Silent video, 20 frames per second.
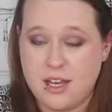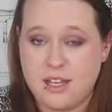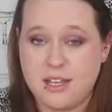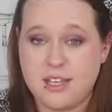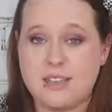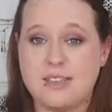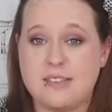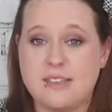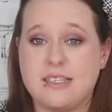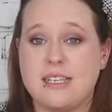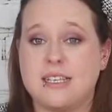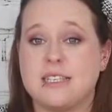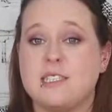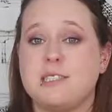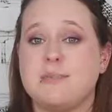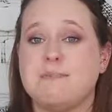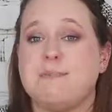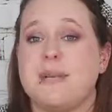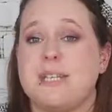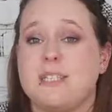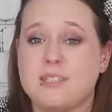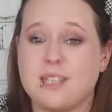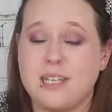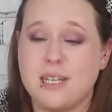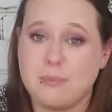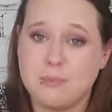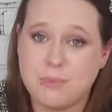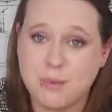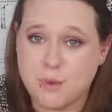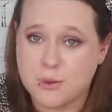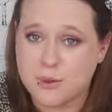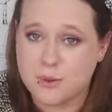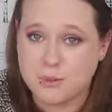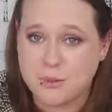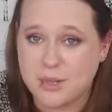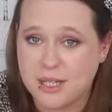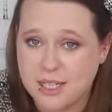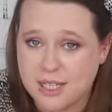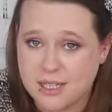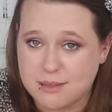This is especially important
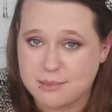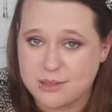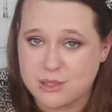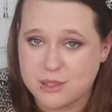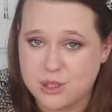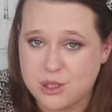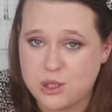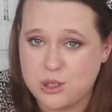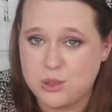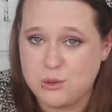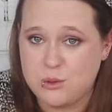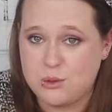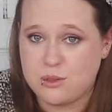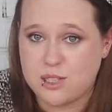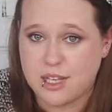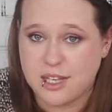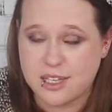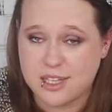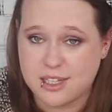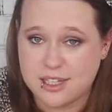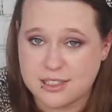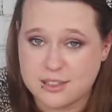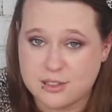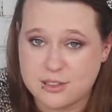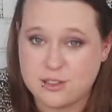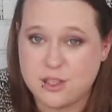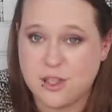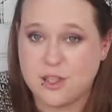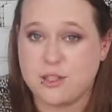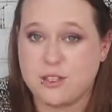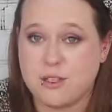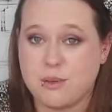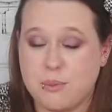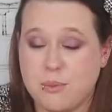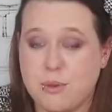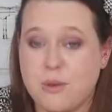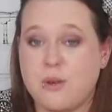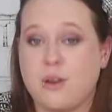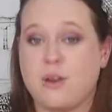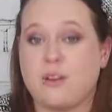when it comes to choosing certain
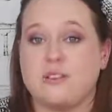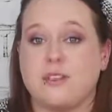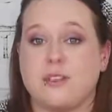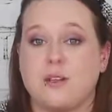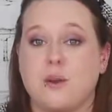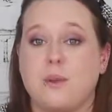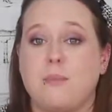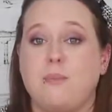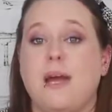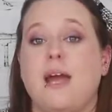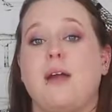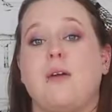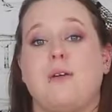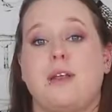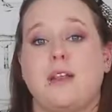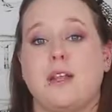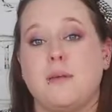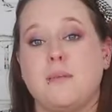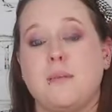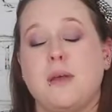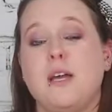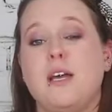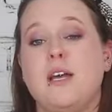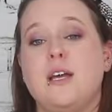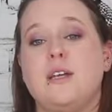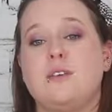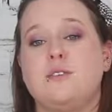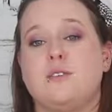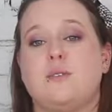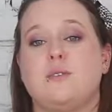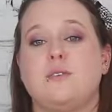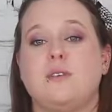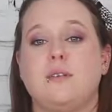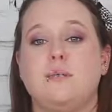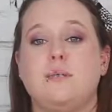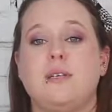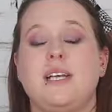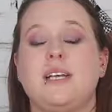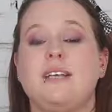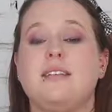products and comparing them. So if
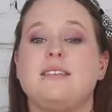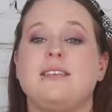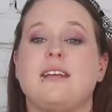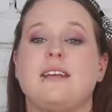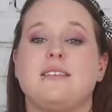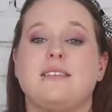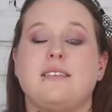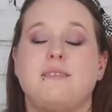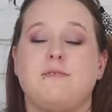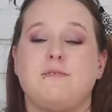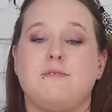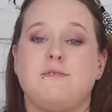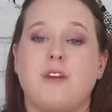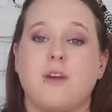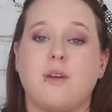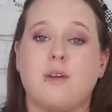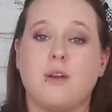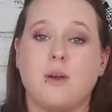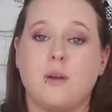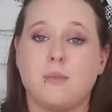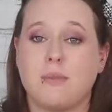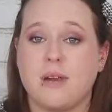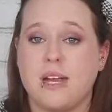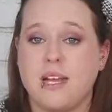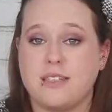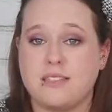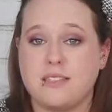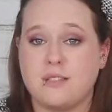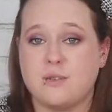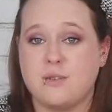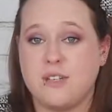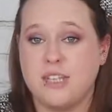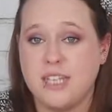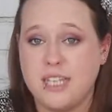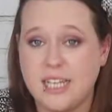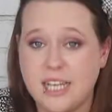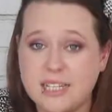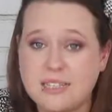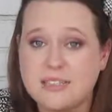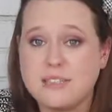somebody else has a very comprehensive
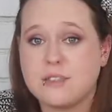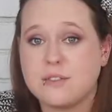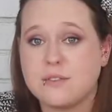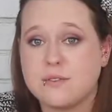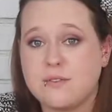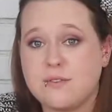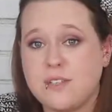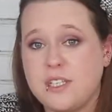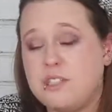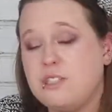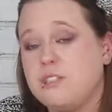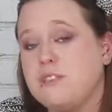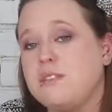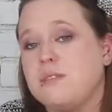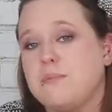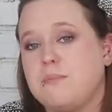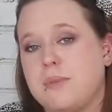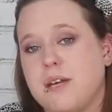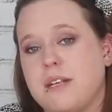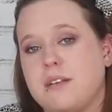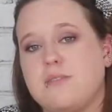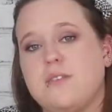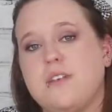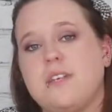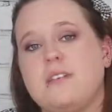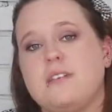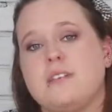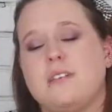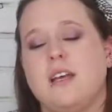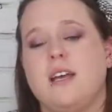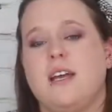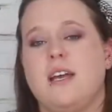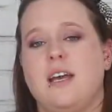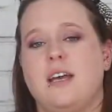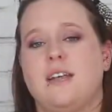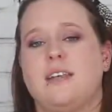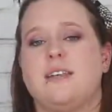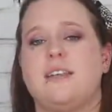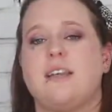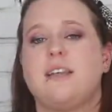list of features and benefits,
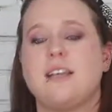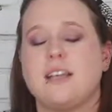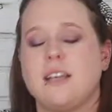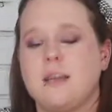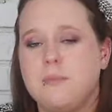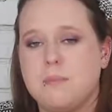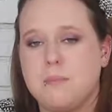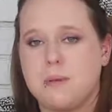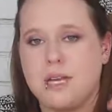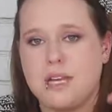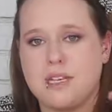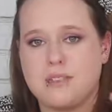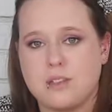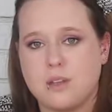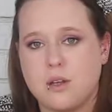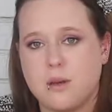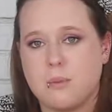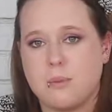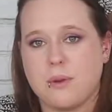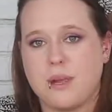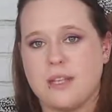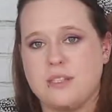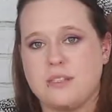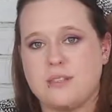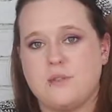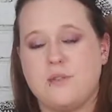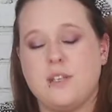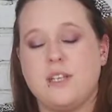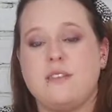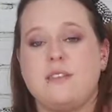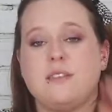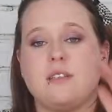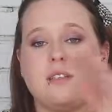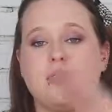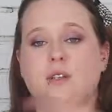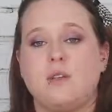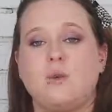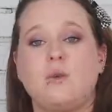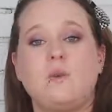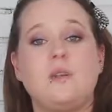and another company has a comprehensive list
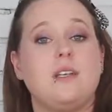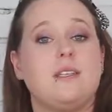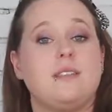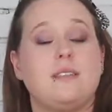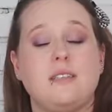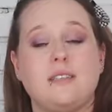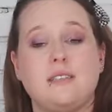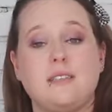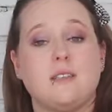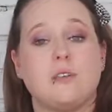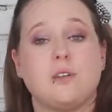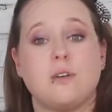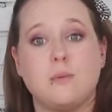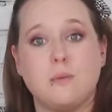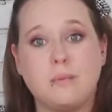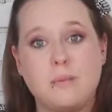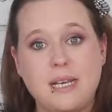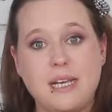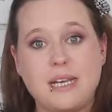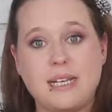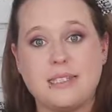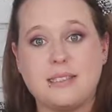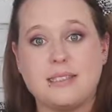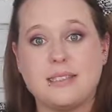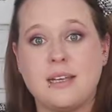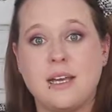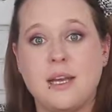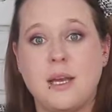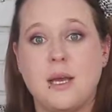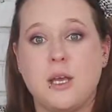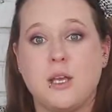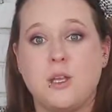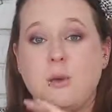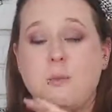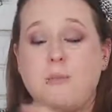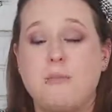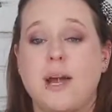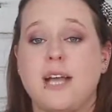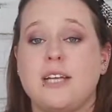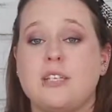and your list isn't complete, you
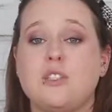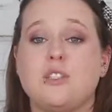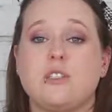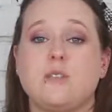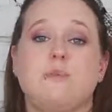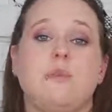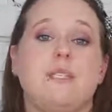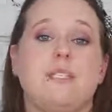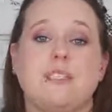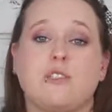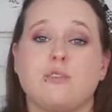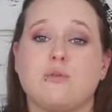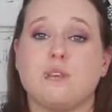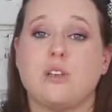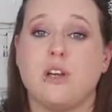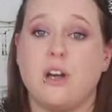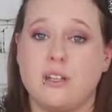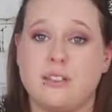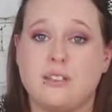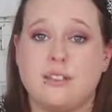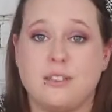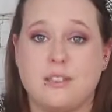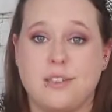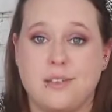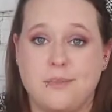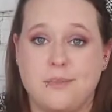might just be disregarded.